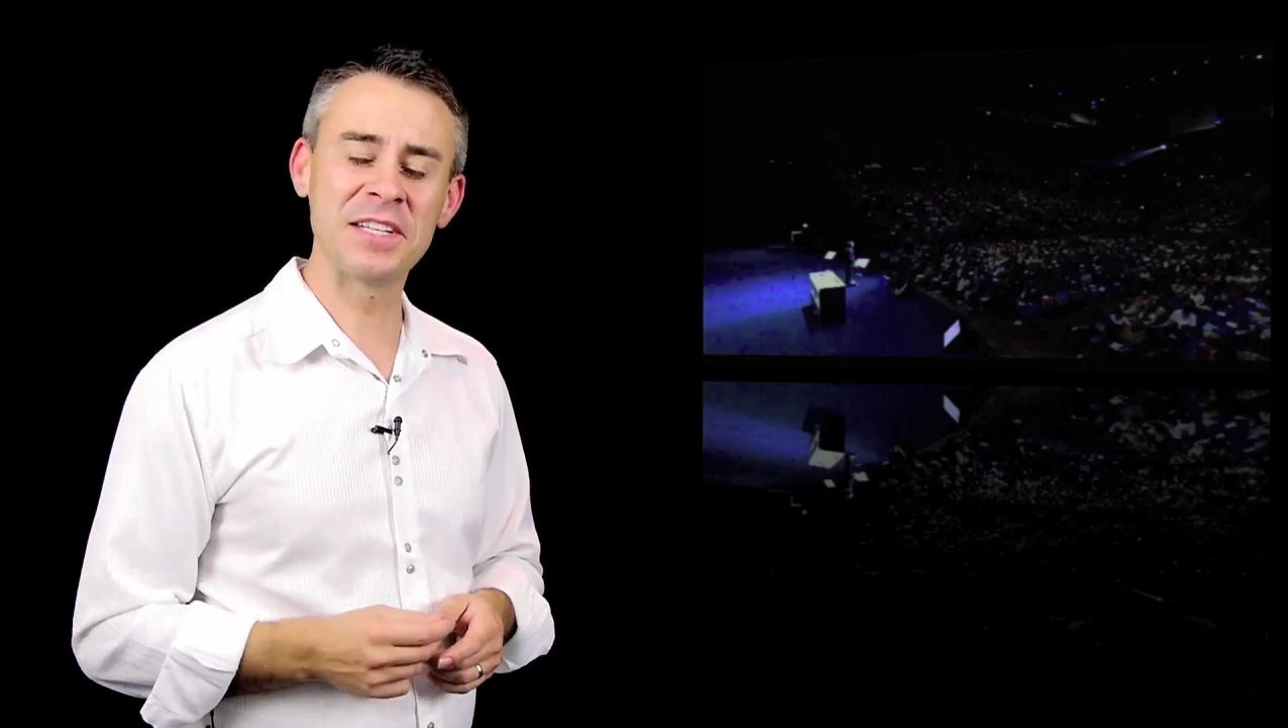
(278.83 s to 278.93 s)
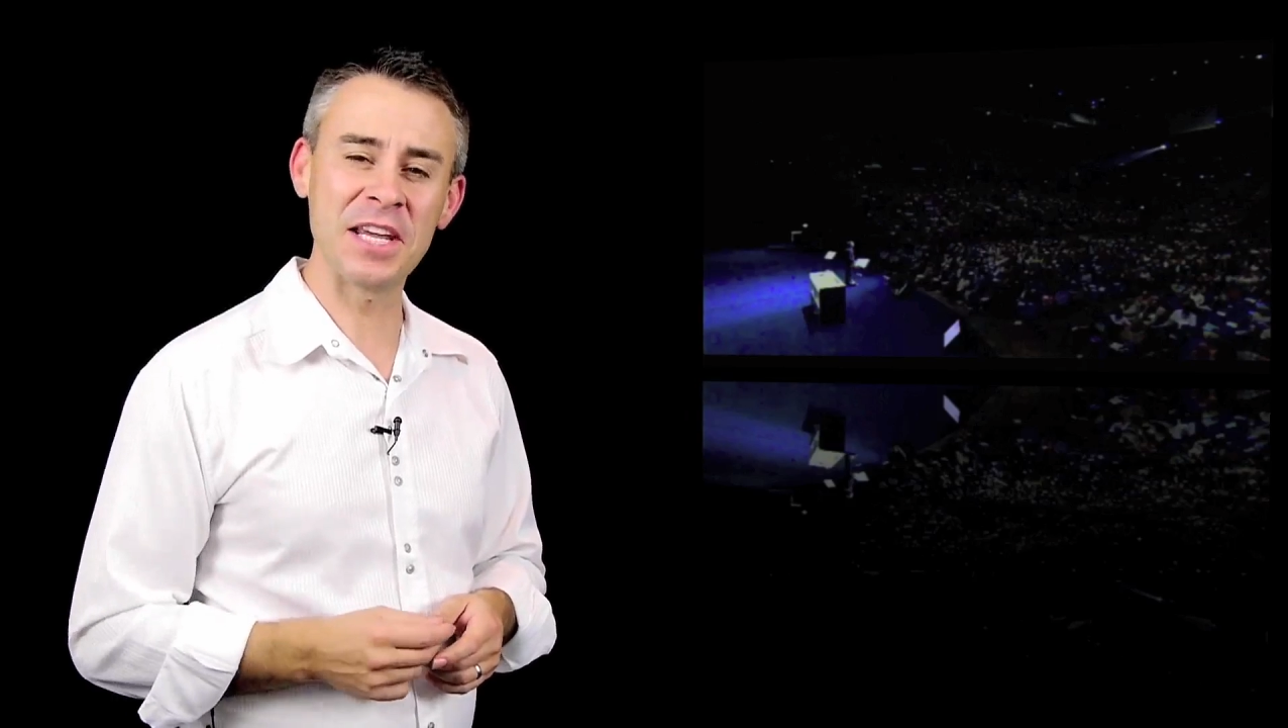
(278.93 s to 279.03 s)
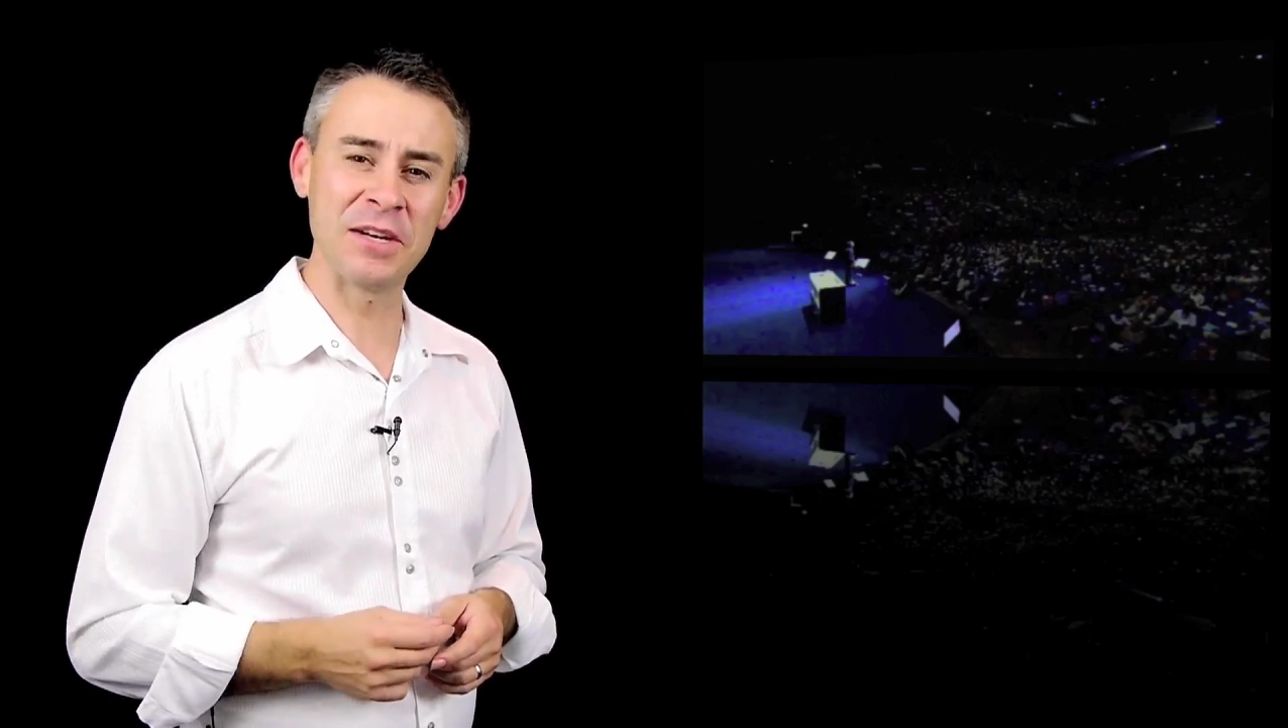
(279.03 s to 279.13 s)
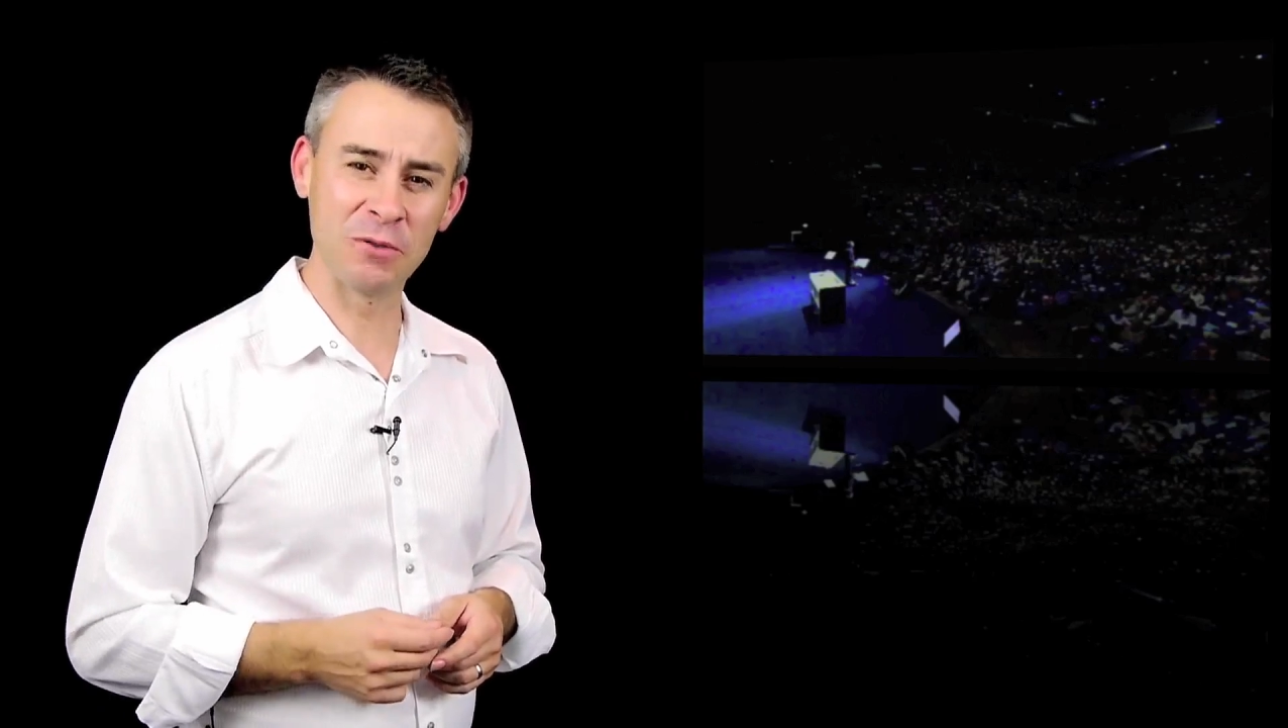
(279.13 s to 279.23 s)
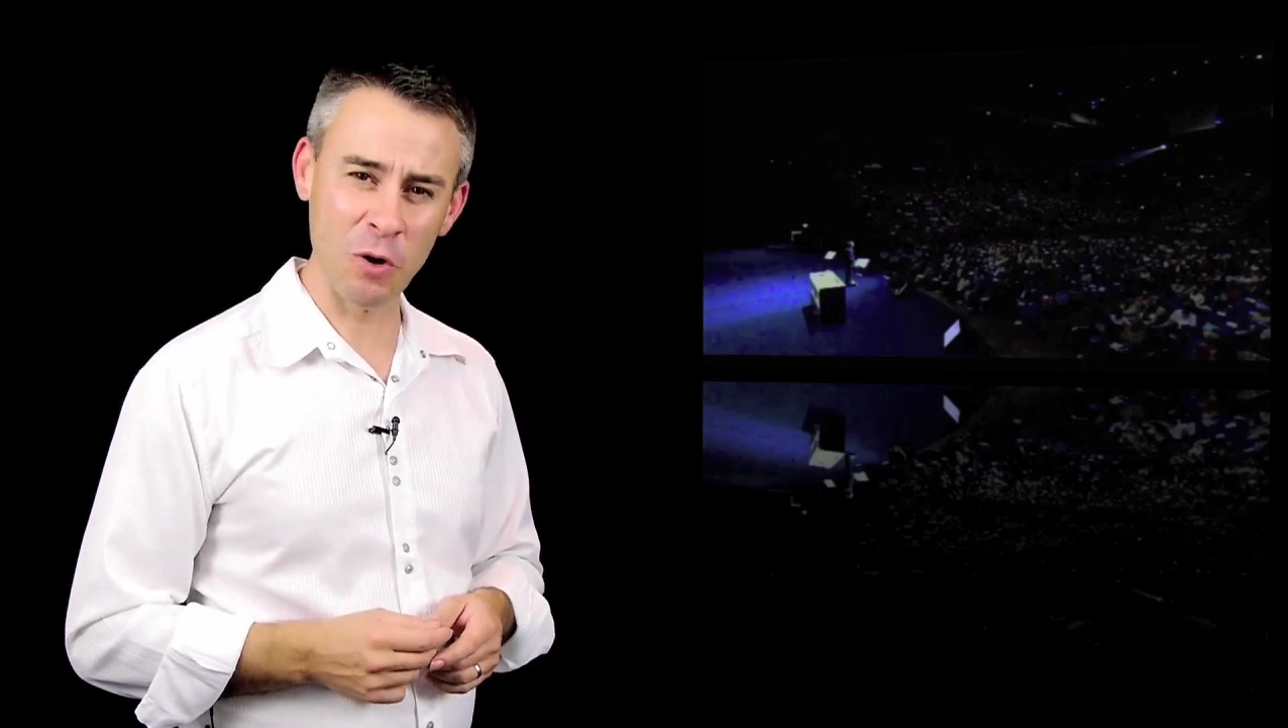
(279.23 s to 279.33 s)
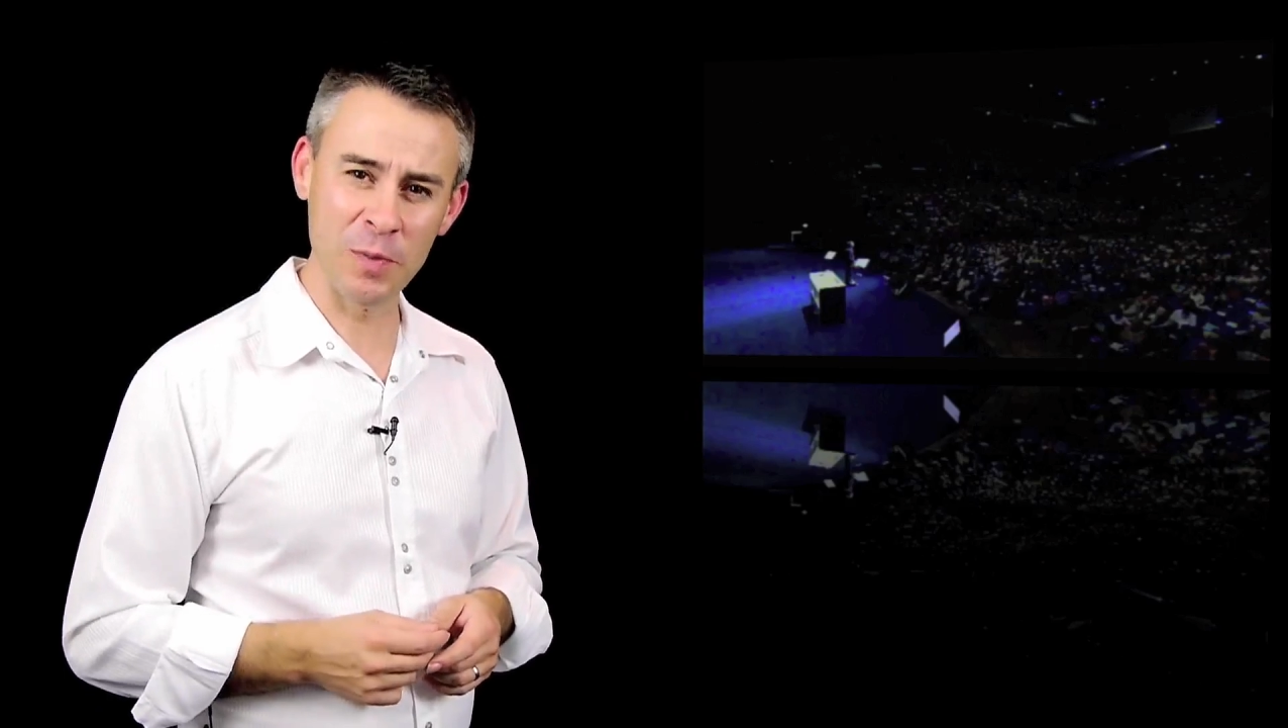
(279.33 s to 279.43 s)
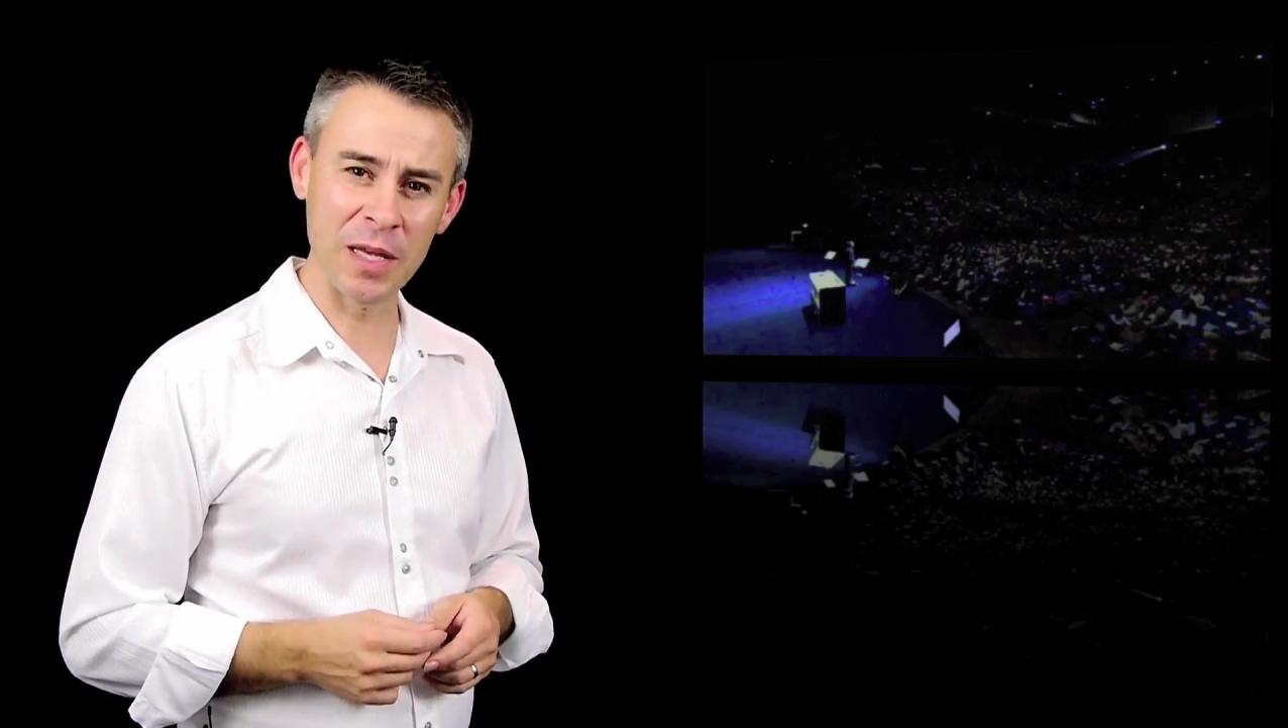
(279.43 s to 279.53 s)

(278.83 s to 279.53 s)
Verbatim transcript: enroll